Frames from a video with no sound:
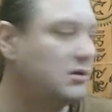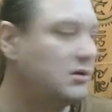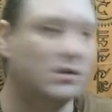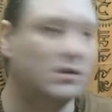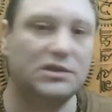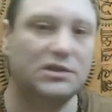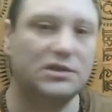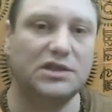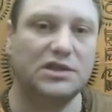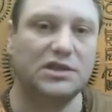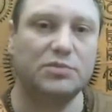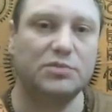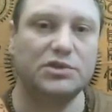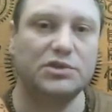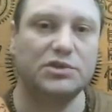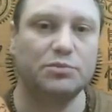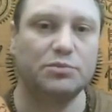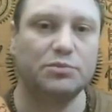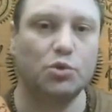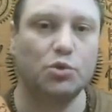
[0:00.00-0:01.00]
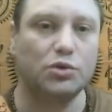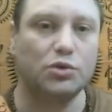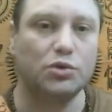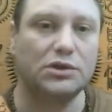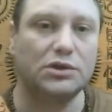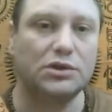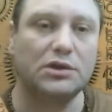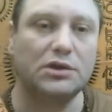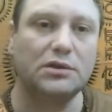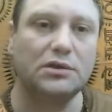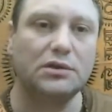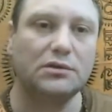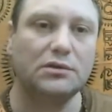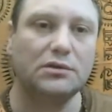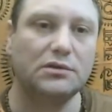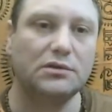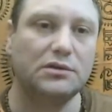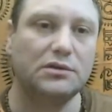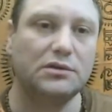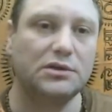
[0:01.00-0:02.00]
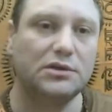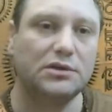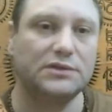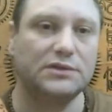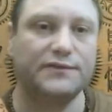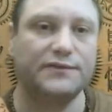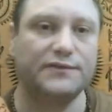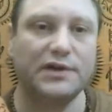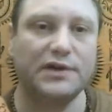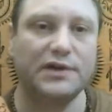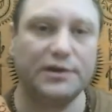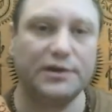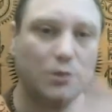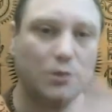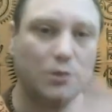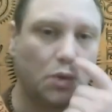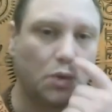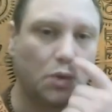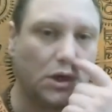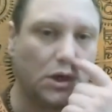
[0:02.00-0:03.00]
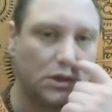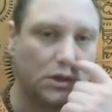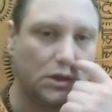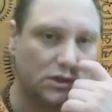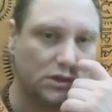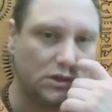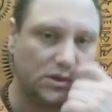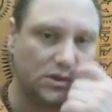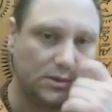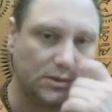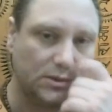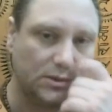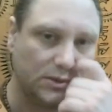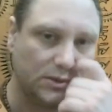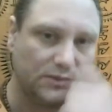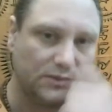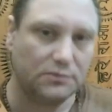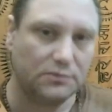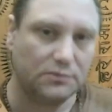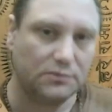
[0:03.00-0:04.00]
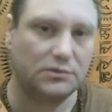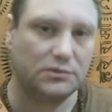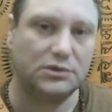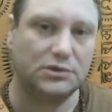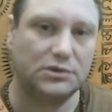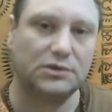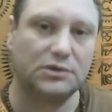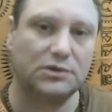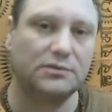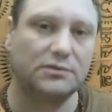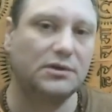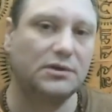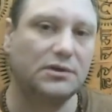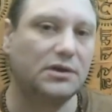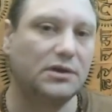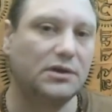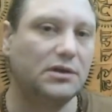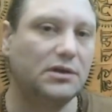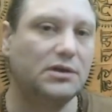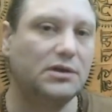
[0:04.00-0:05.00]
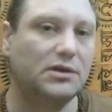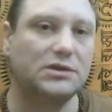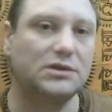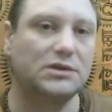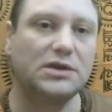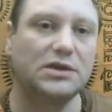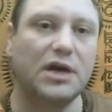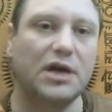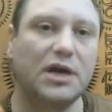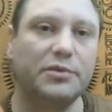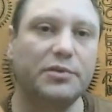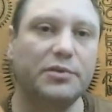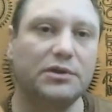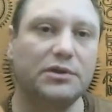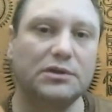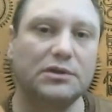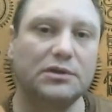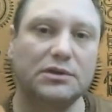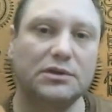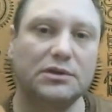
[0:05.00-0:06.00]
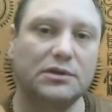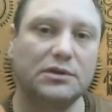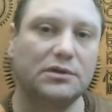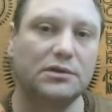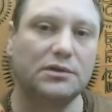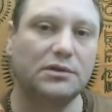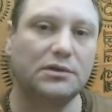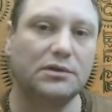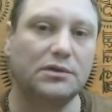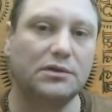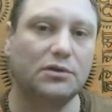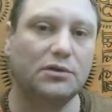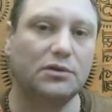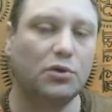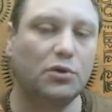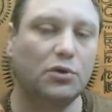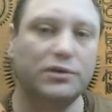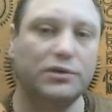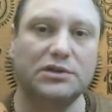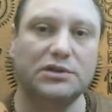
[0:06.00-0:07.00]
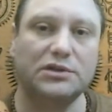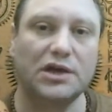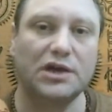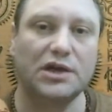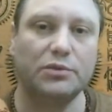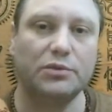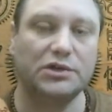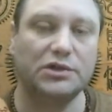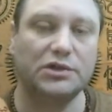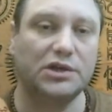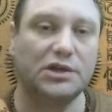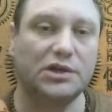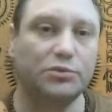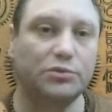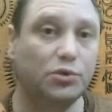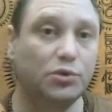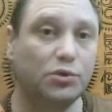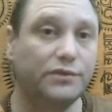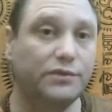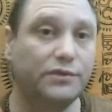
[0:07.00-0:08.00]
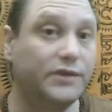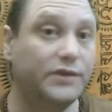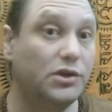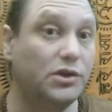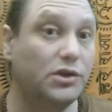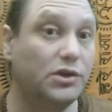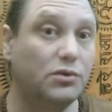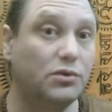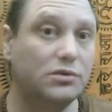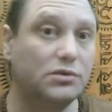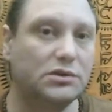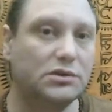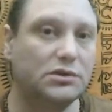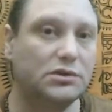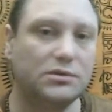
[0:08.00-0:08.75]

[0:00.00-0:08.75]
His name is Mukti. He's very wise. See? He's coming all the time when I'm doing videos.